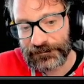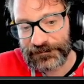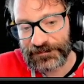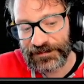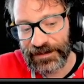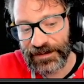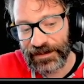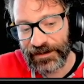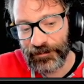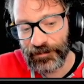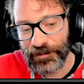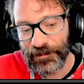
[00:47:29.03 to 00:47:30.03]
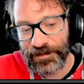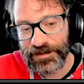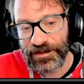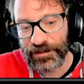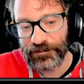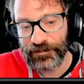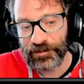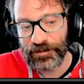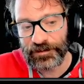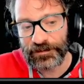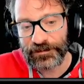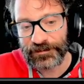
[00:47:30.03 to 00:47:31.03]
Yeah, he's pretty much dead
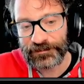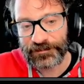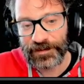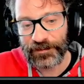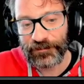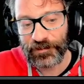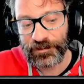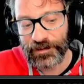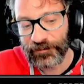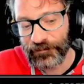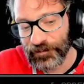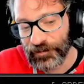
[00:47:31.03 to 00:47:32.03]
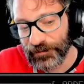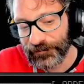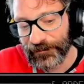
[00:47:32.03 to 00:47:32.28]
for. Dead for? Done for?